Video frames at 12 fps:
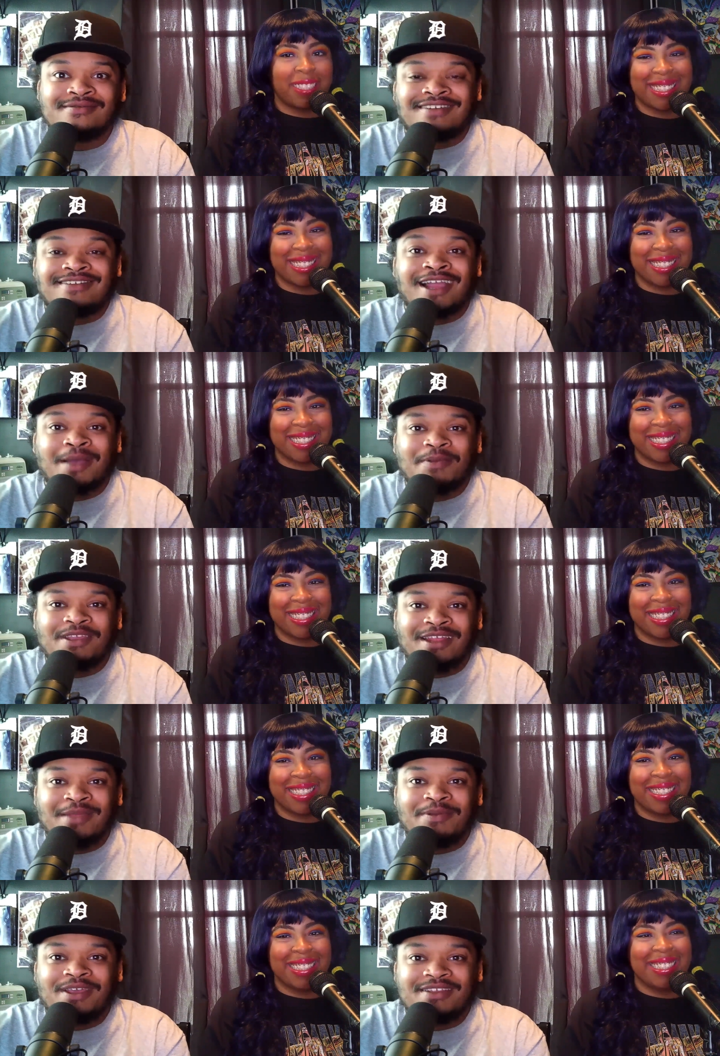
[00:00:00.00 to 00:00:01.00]
Speaker 1: A copy in
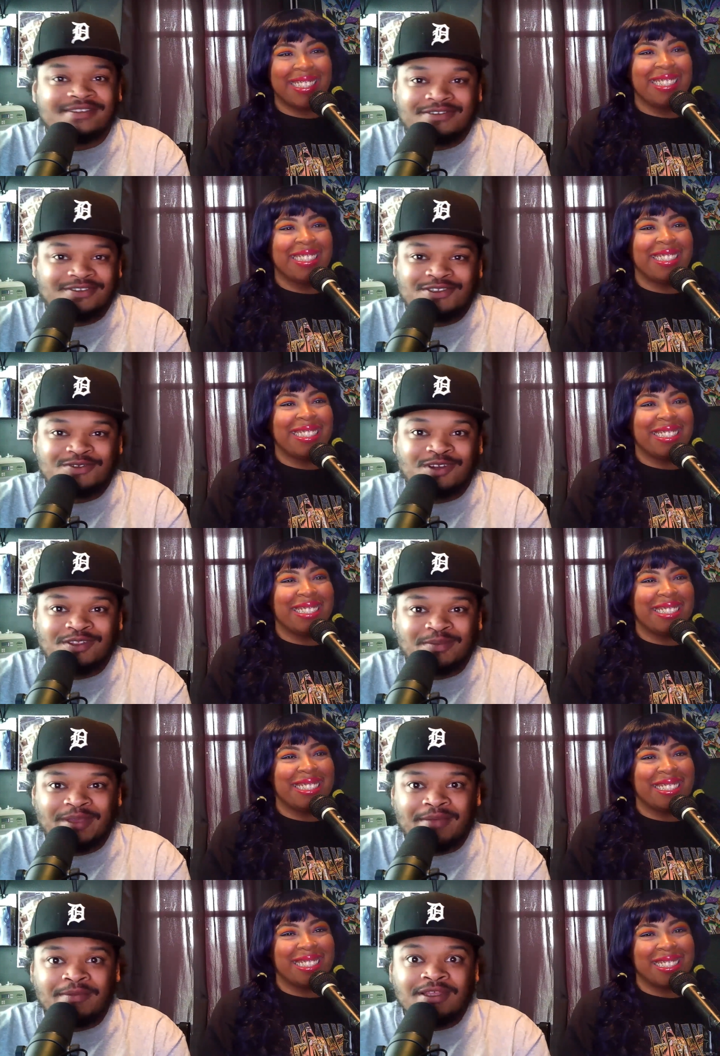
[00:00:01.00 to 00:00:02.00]
Apex. They're just destroying the
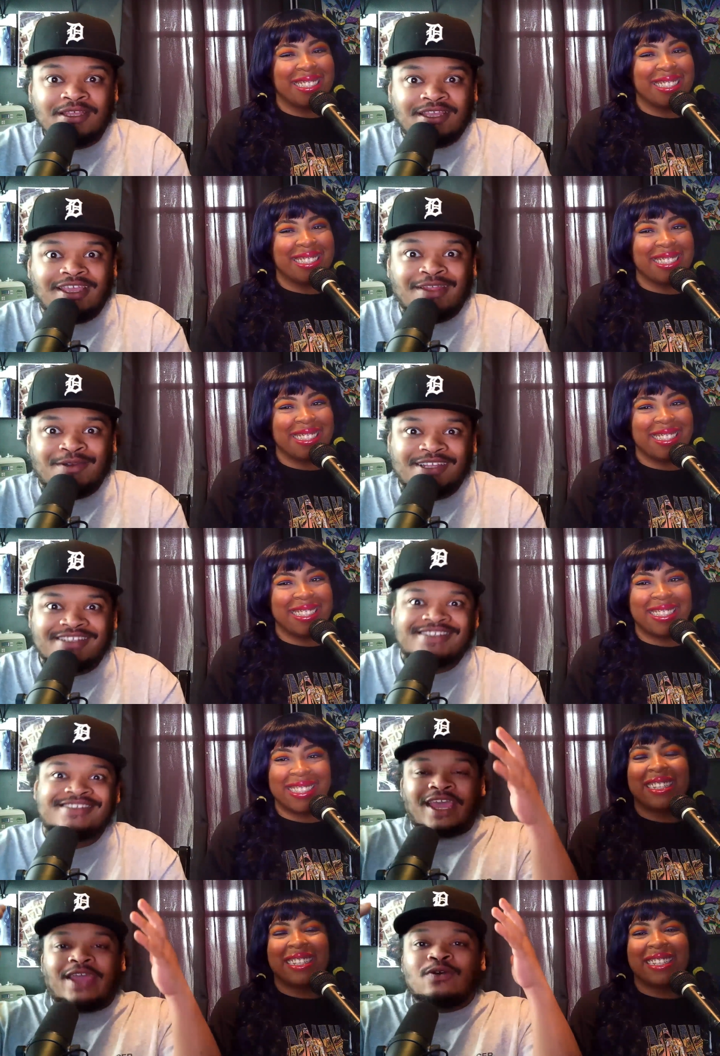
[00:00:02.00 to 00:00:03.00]
map. Anyways,
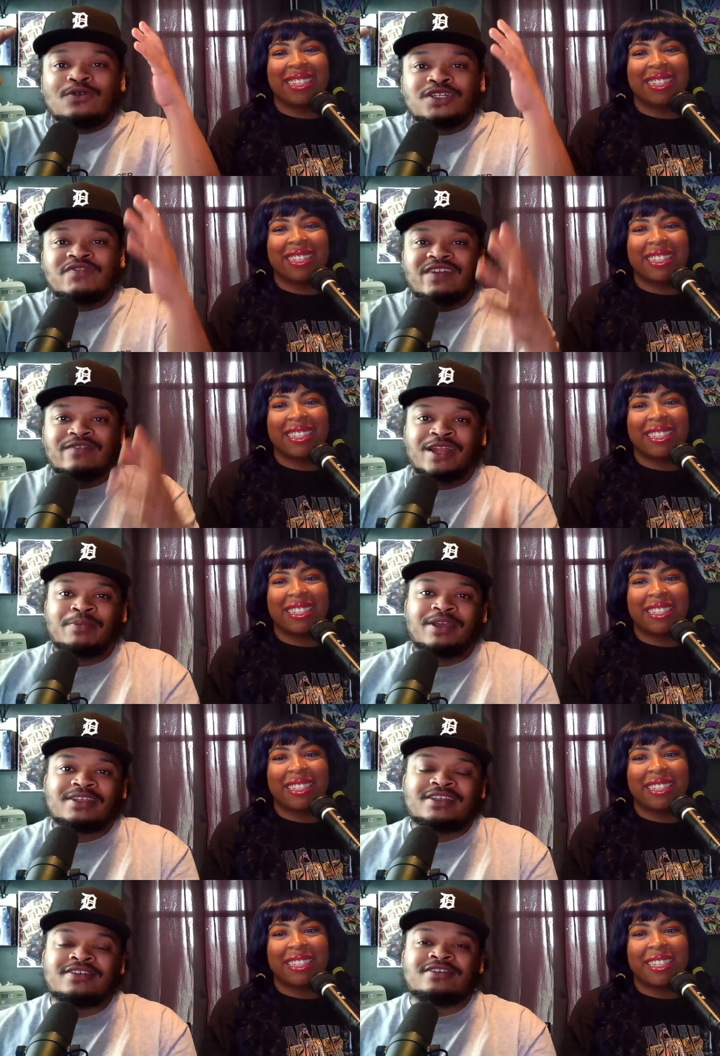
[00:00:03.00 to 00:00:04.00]
Kat, who's your favorite
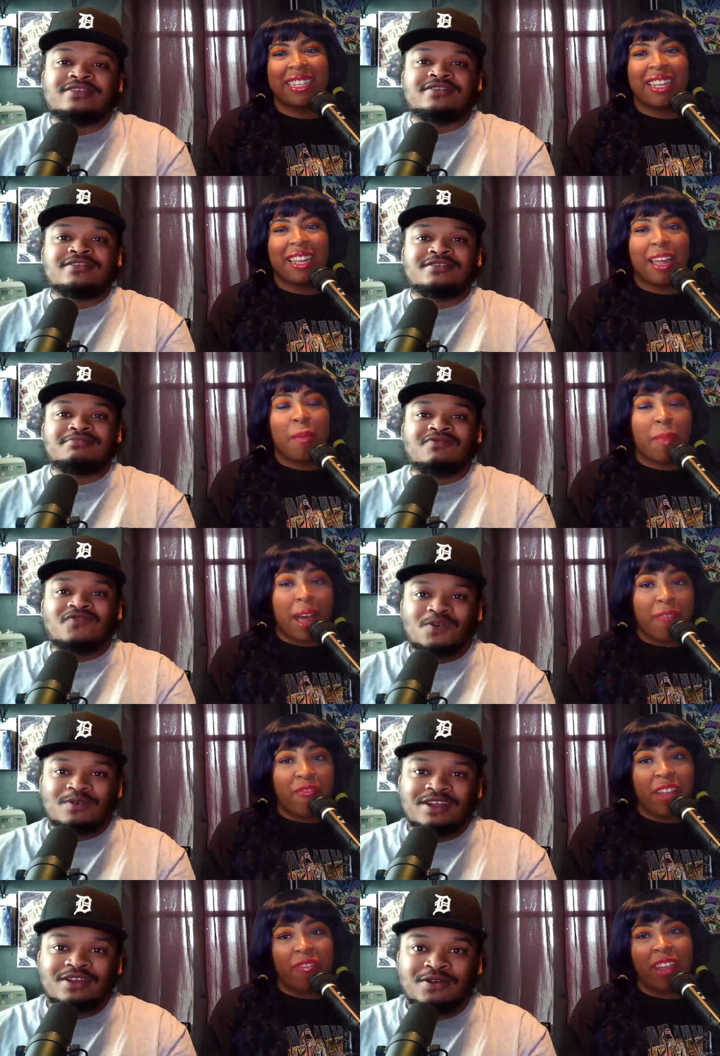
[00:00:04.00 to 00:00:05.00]
Apex character? My
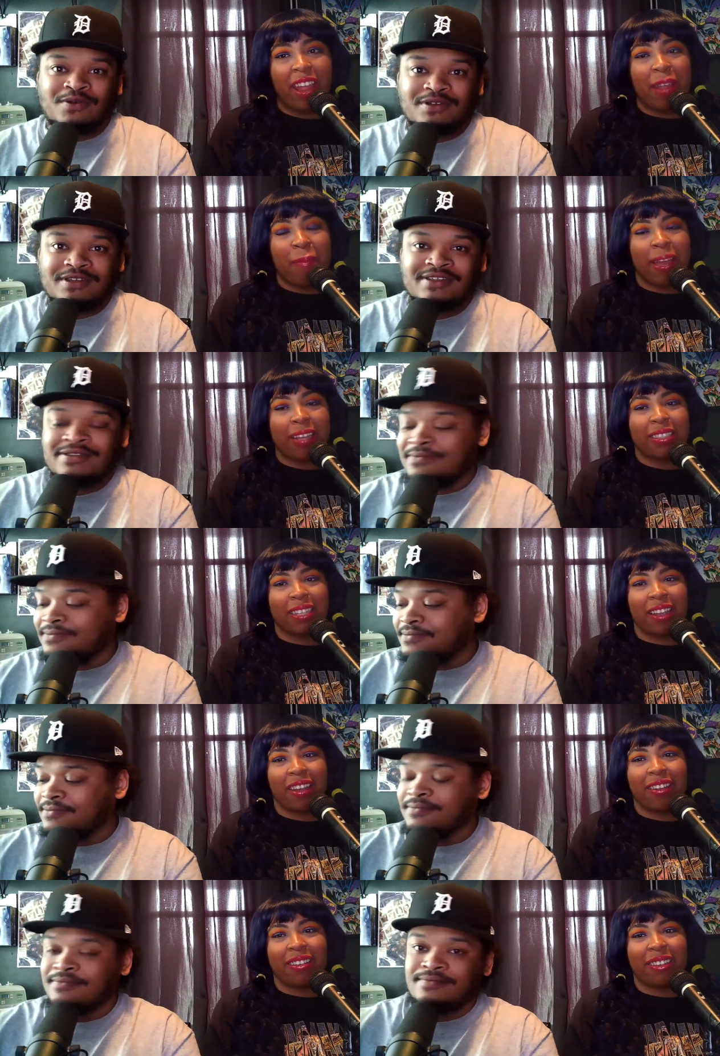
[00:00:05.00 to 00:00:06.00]
favorite Apex
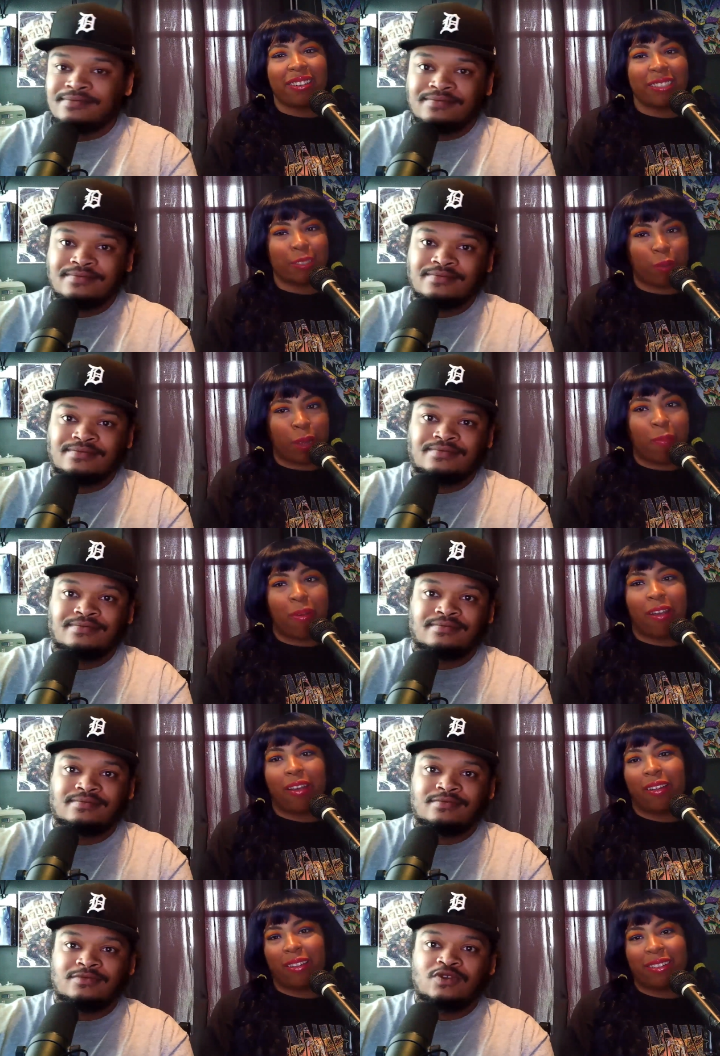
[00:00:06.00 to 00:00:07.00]
character is
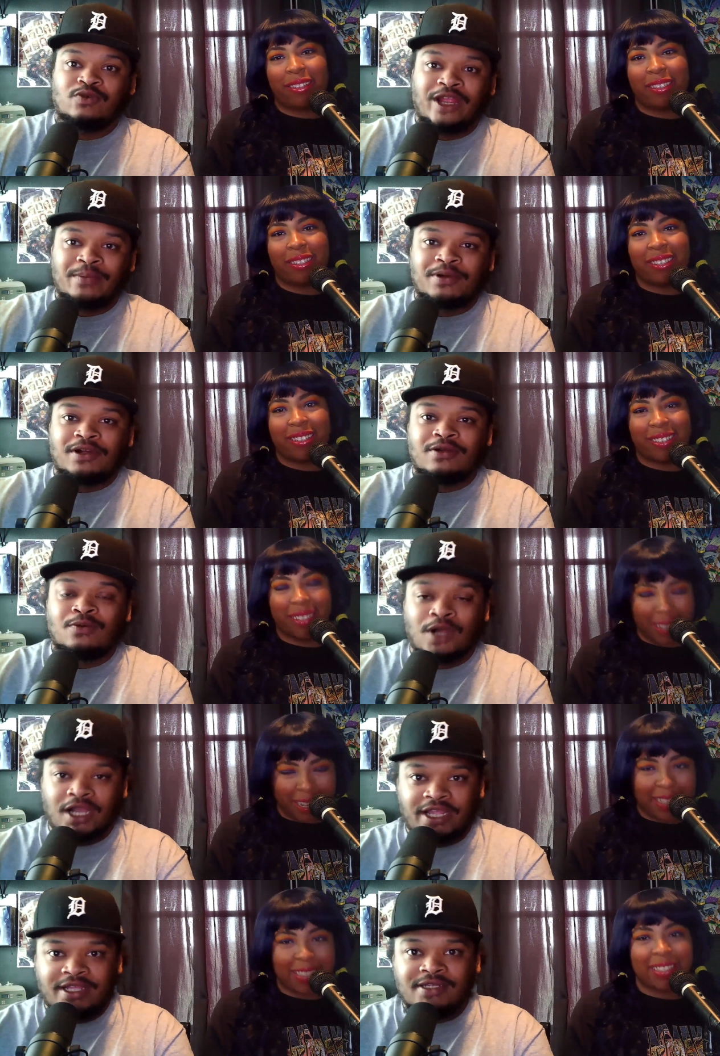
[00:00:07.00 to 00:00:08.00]
Rampart. Rampart,
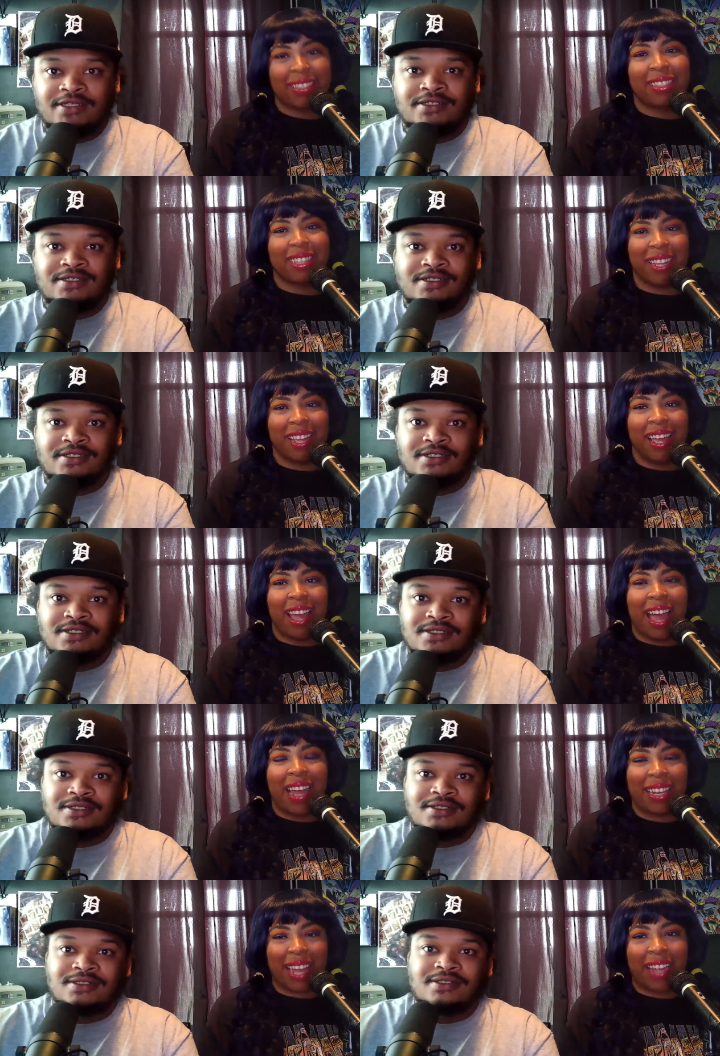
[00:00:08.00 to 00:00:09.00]
why? Yes.
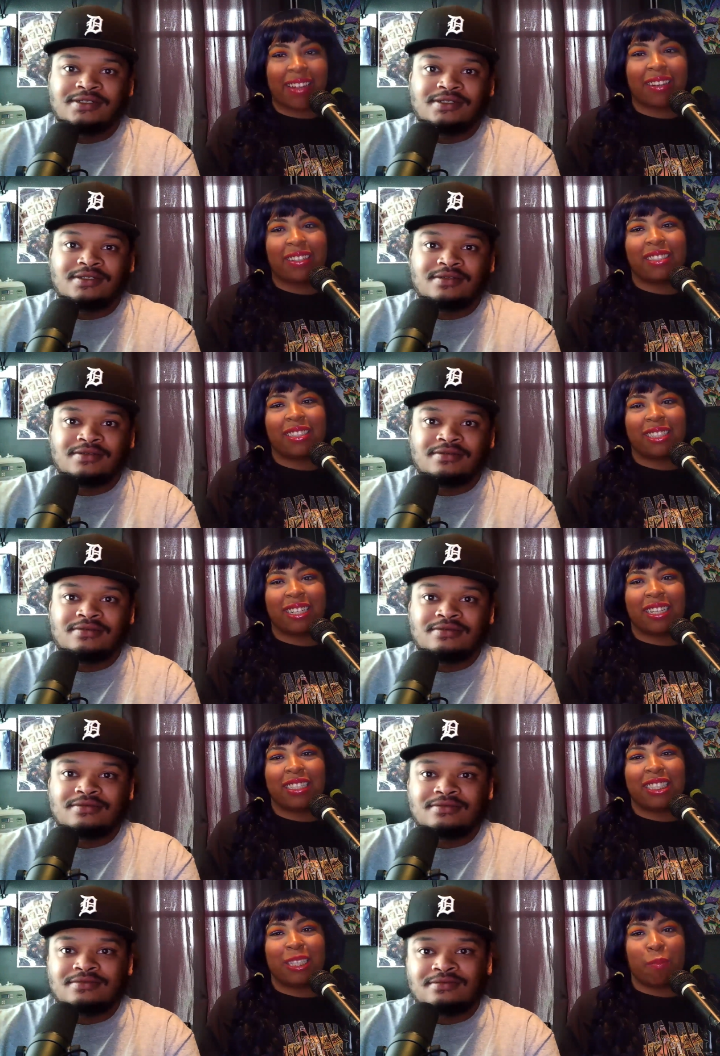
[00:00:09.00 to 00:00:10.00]
Speaker 2: I like her.
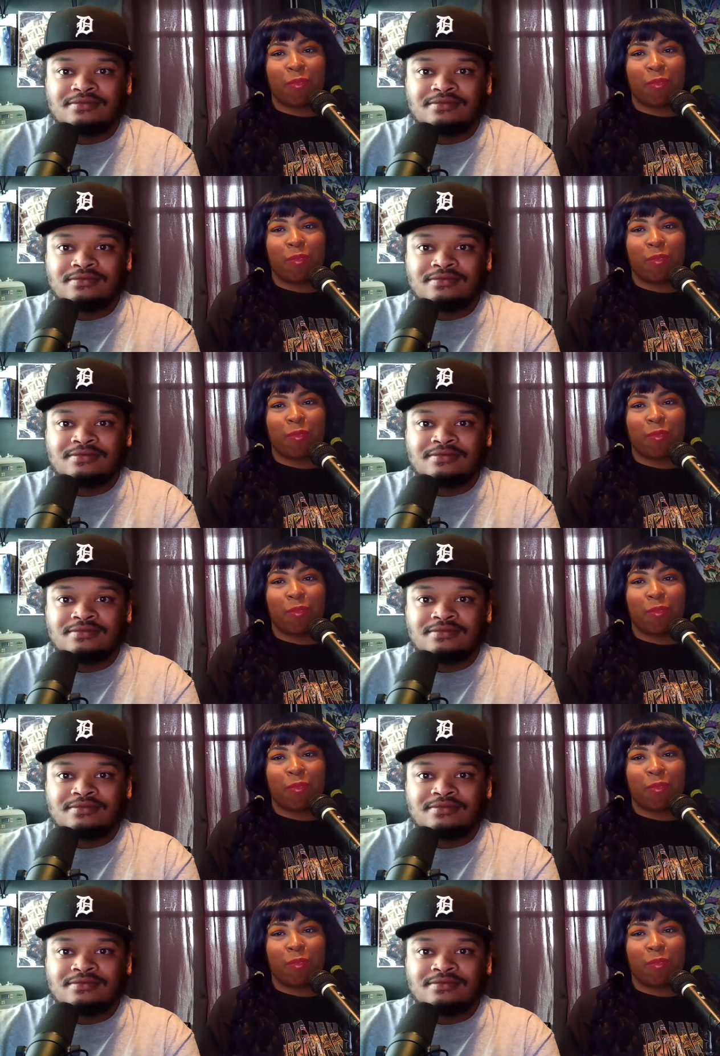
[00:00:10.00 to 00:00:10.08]
She